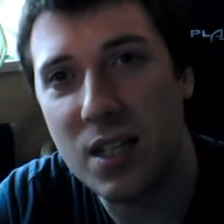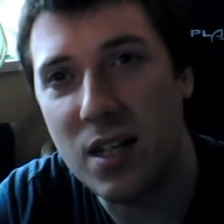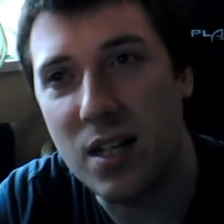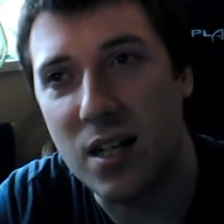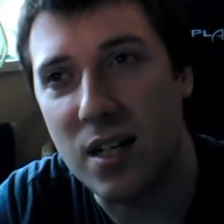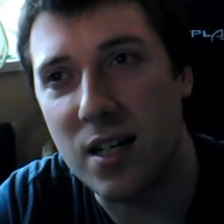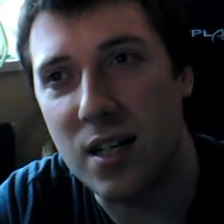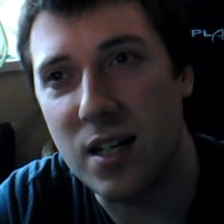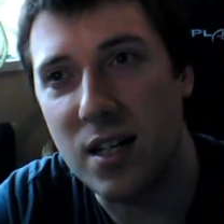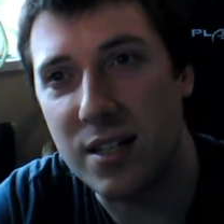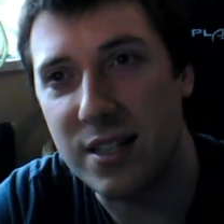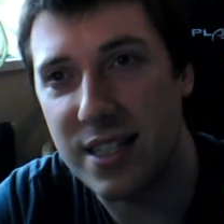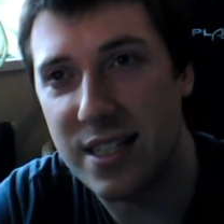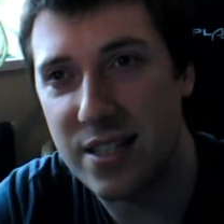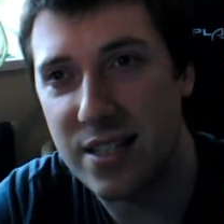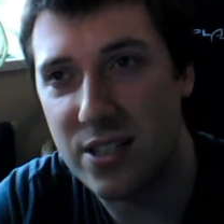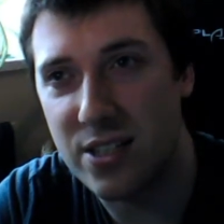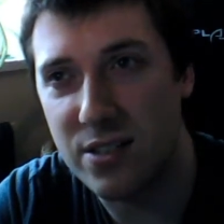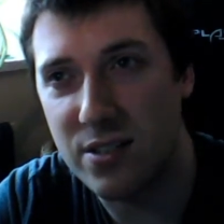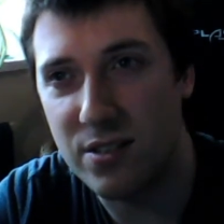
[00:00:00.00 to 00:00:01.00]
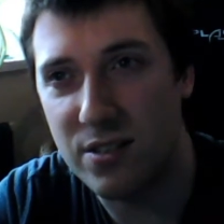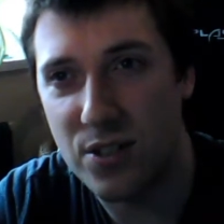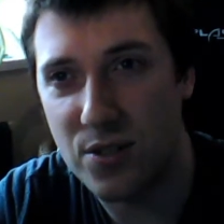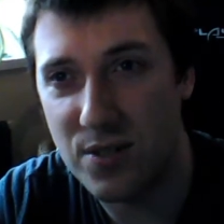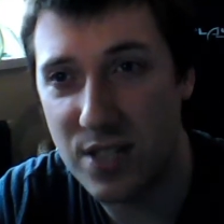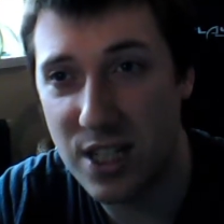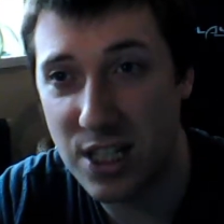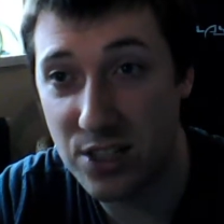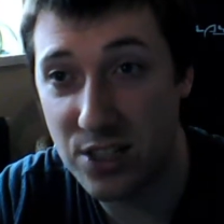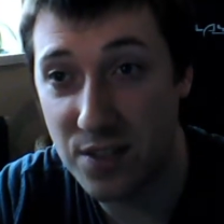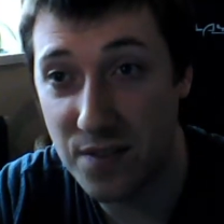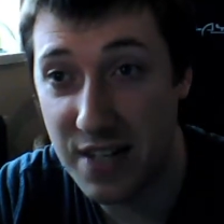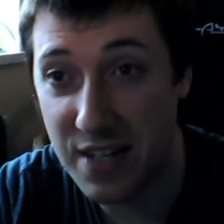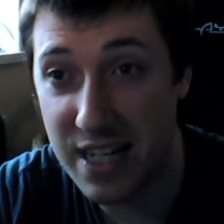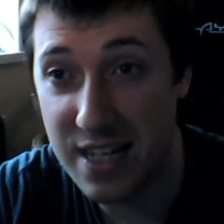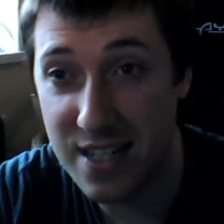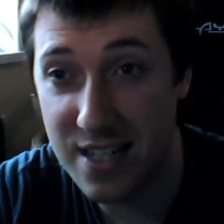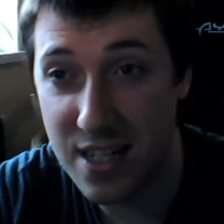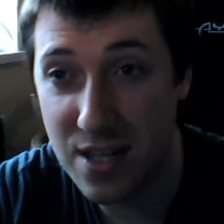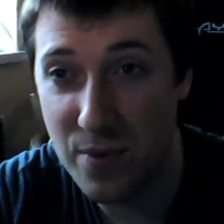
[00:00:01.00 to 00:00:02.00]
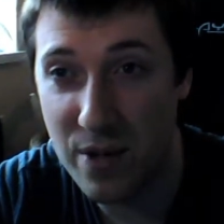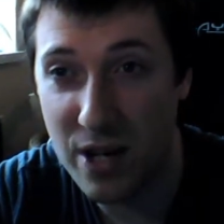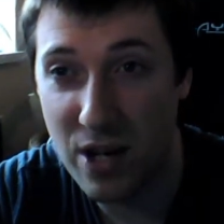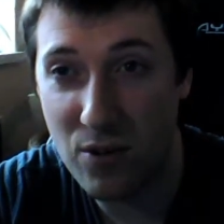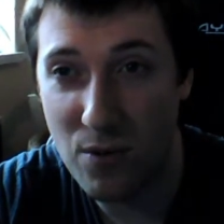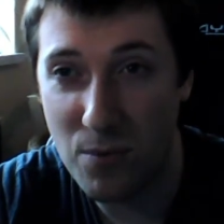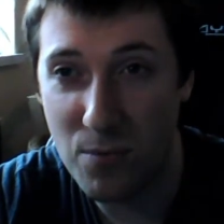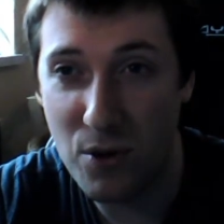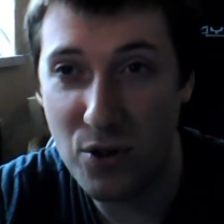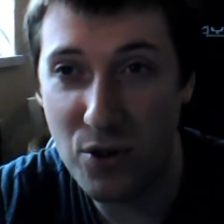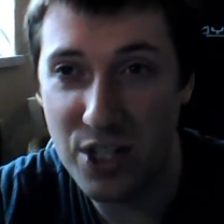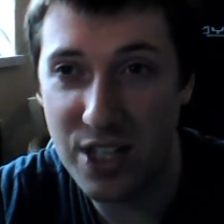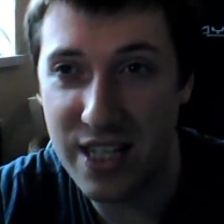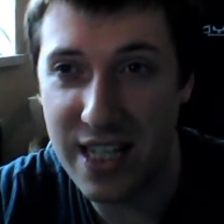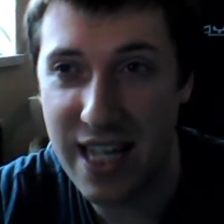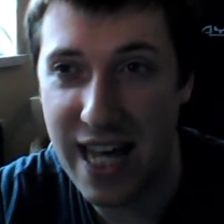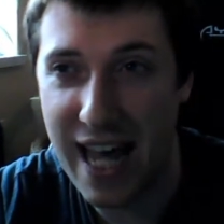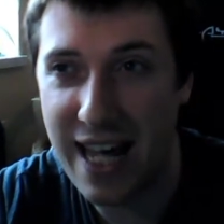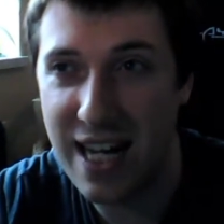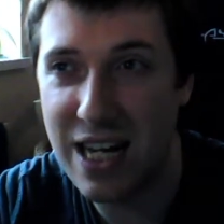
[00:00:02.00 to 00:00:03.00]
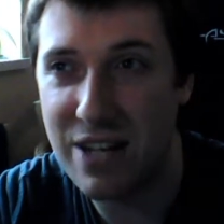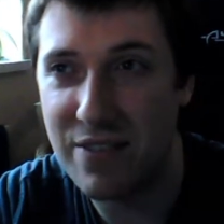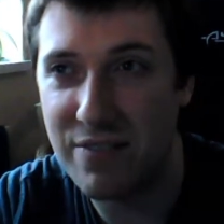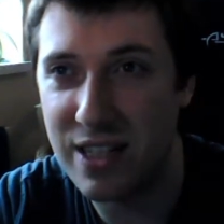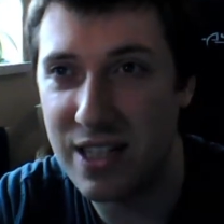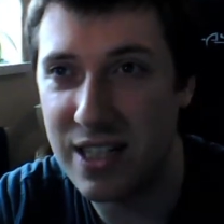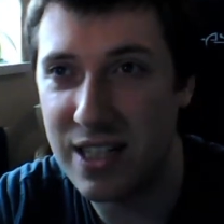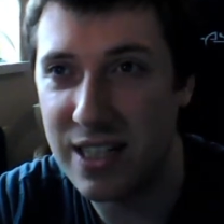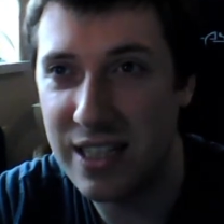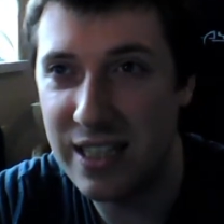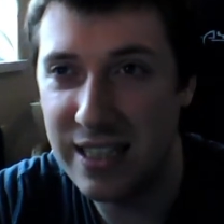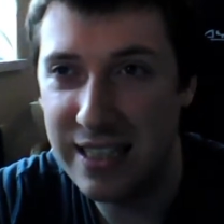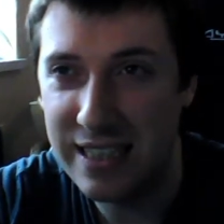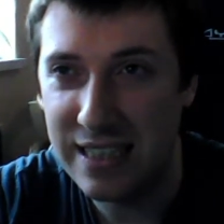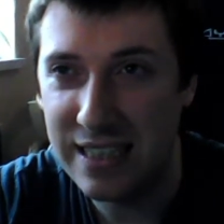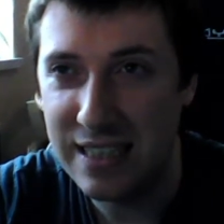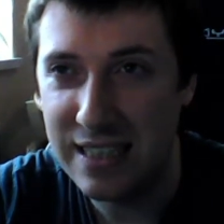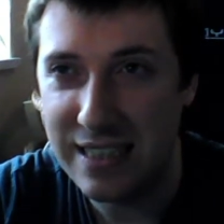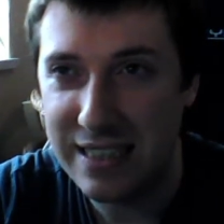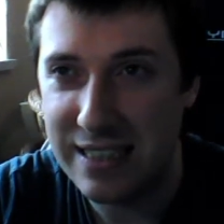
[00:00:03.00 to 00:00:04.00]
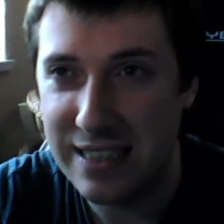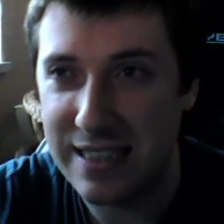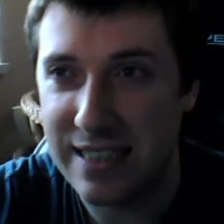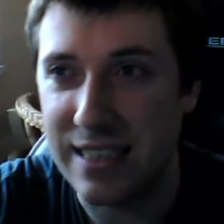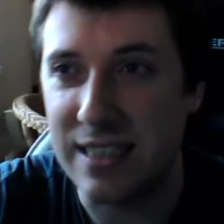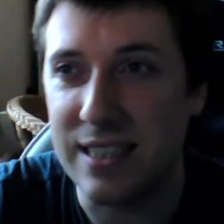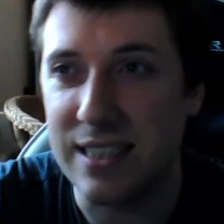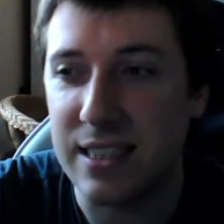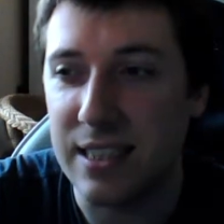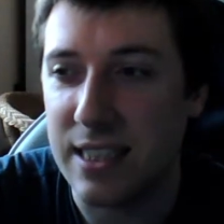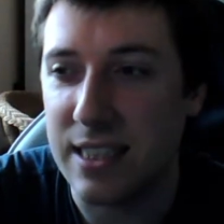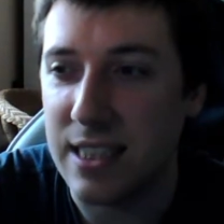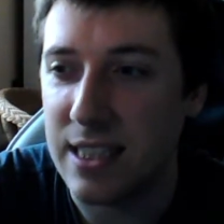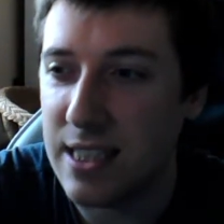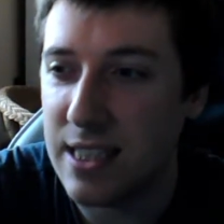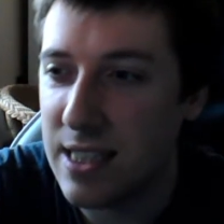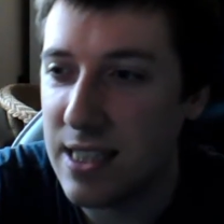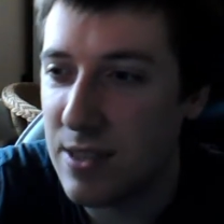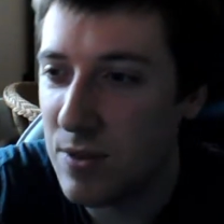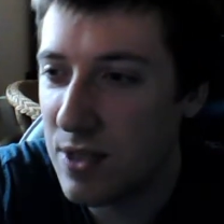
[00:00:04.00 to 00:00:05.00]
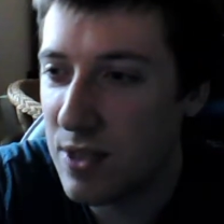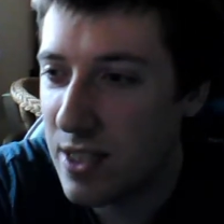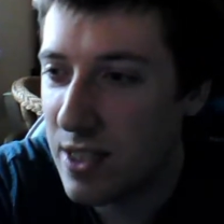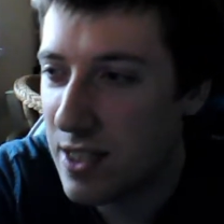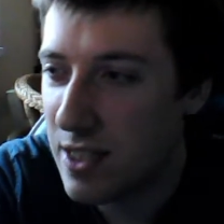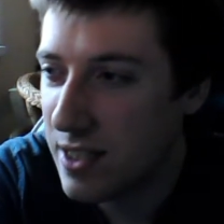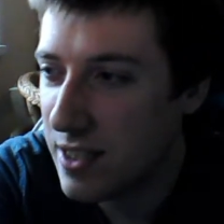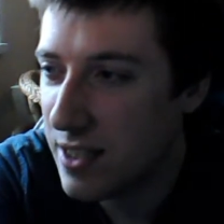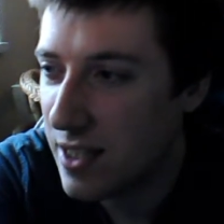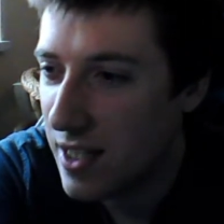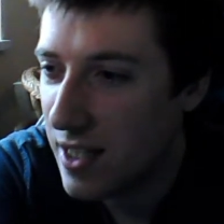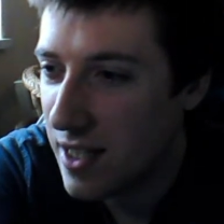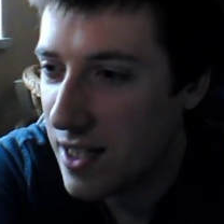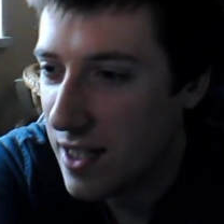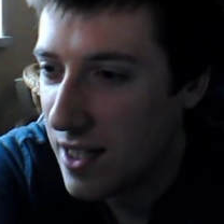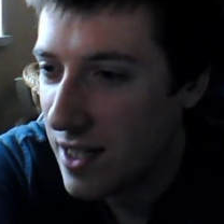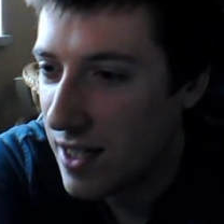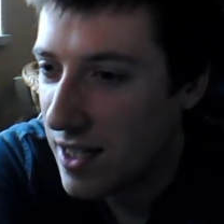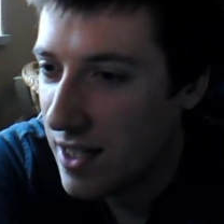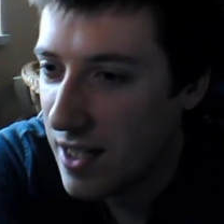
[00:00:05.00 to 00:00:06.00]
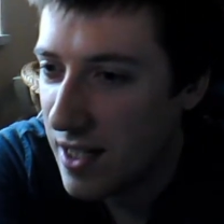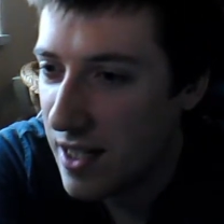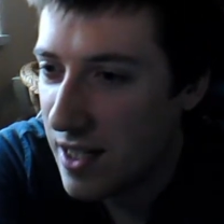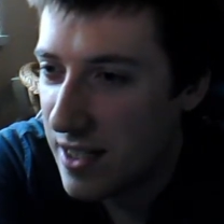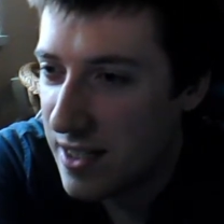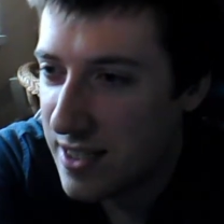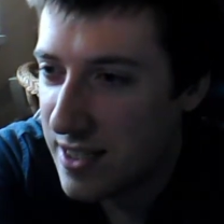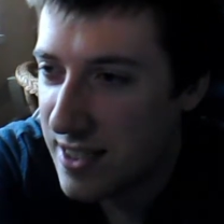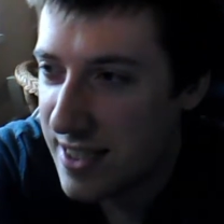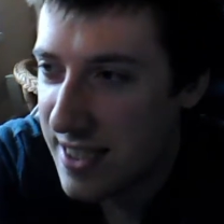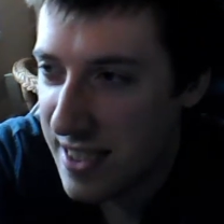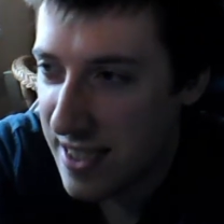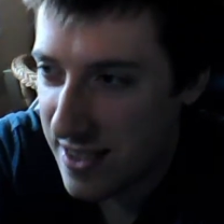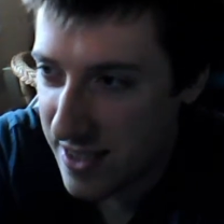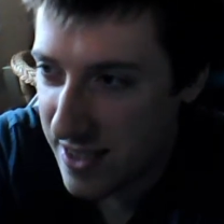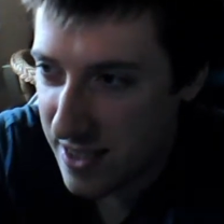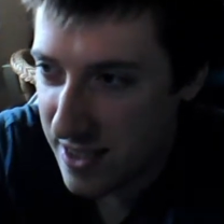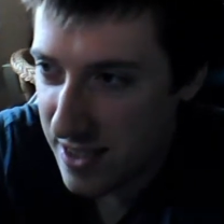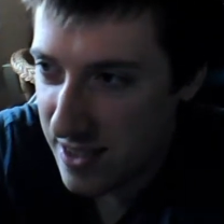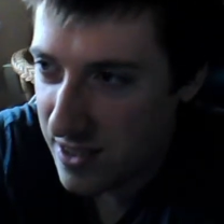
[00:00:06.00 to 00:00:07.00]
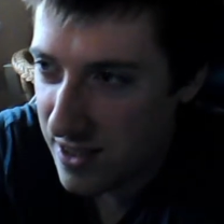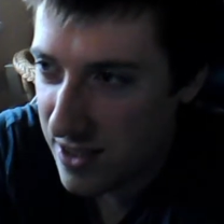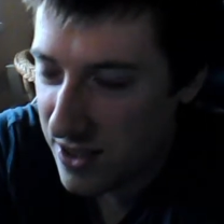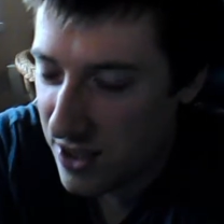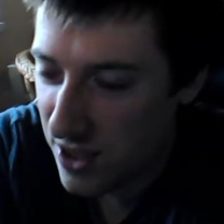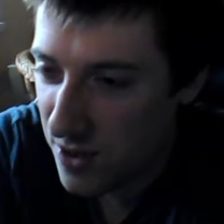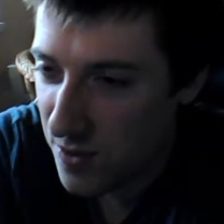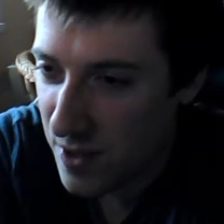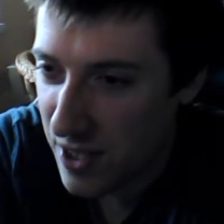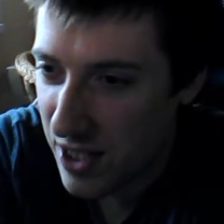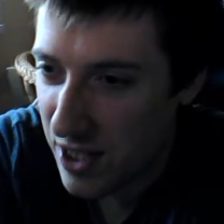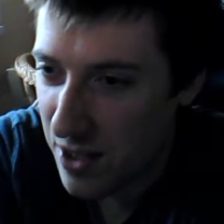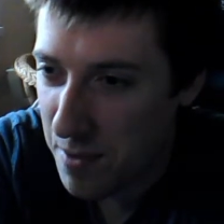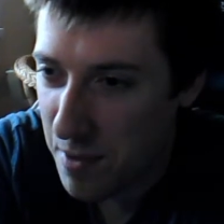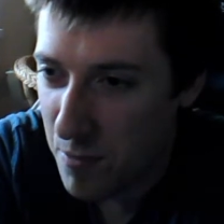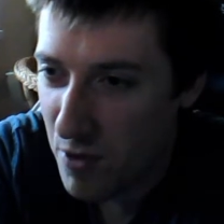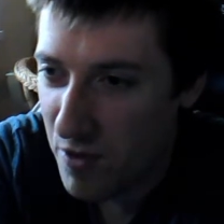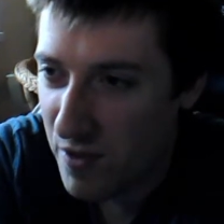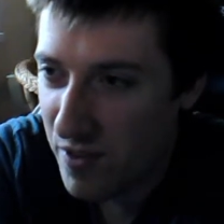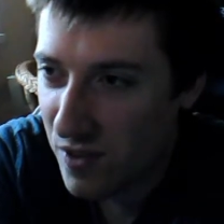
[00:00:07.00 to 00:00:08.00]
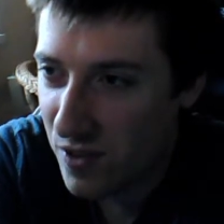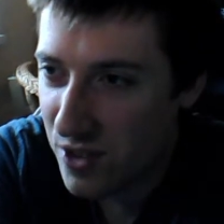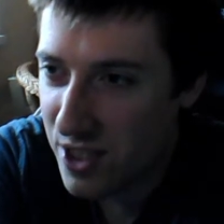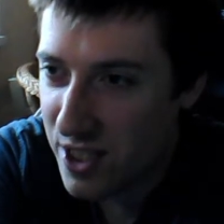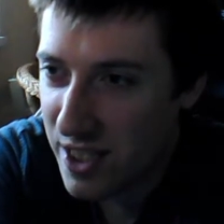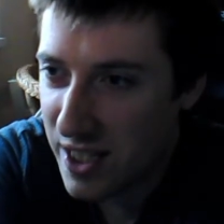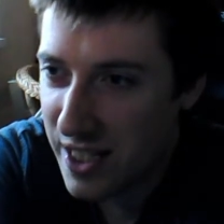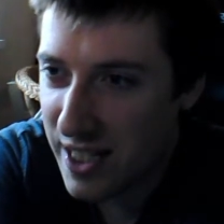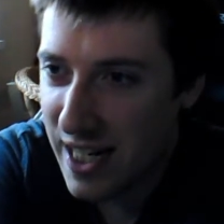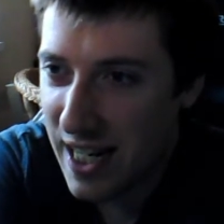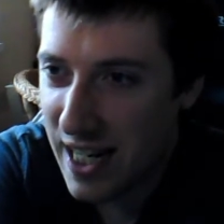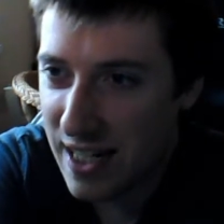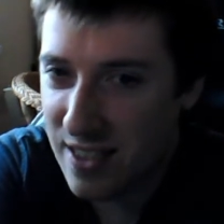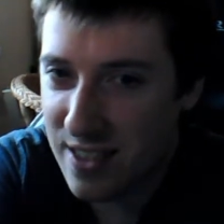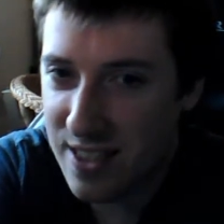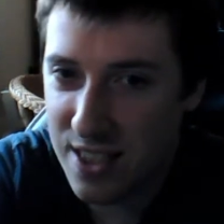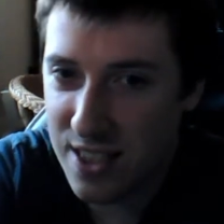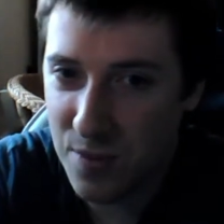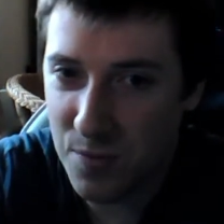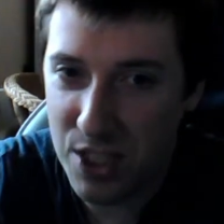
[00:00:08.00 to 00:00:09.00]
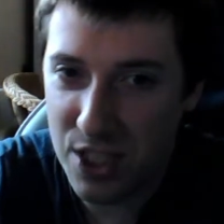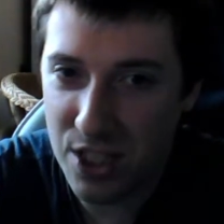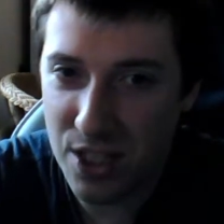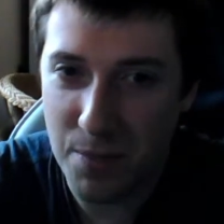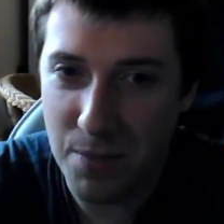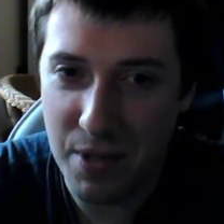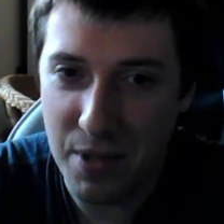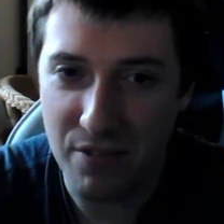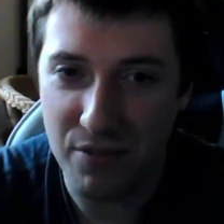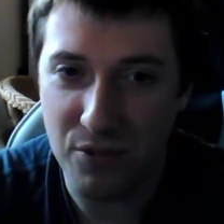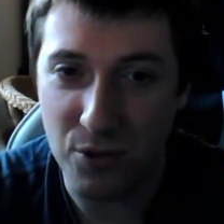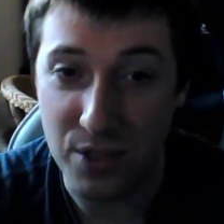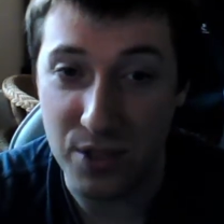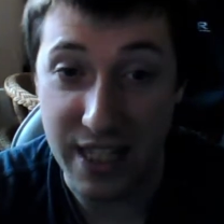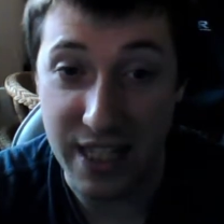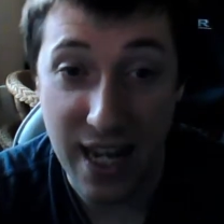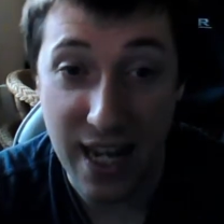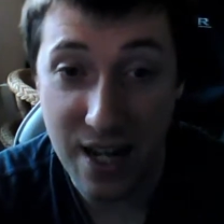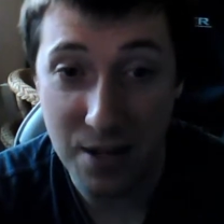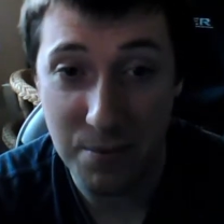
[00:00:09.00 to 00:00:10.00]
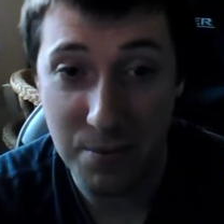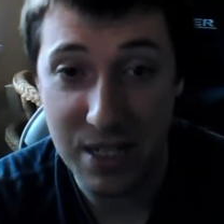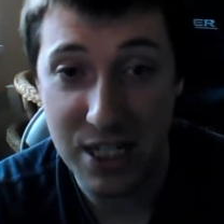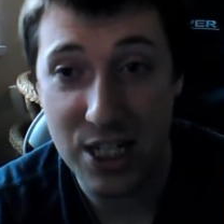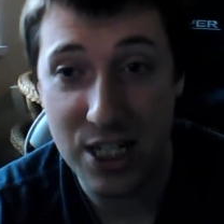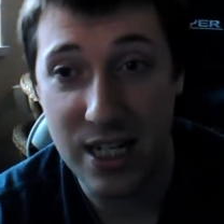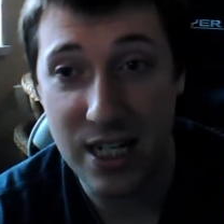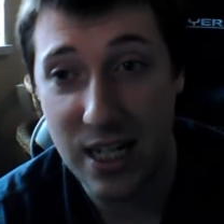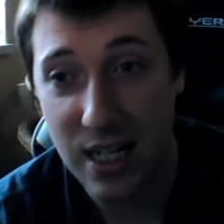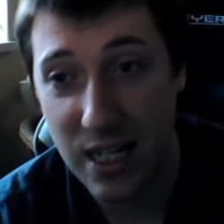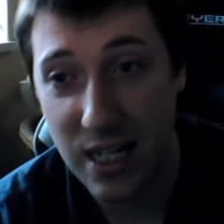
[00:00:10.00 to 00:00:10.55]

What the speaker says: Did 2 sessions of D&D. We are approaching the end of our D&D season, so we're going to be moving on to the next season, which is going to be our 40k RPG.